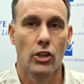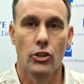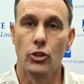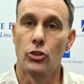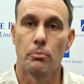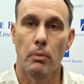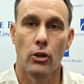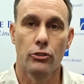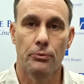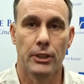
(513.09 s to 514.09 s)
use
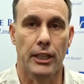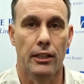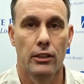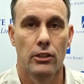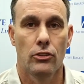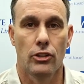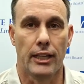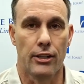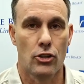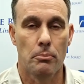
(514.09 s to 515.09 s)
Postfity to
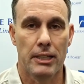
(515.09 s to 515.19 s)
get your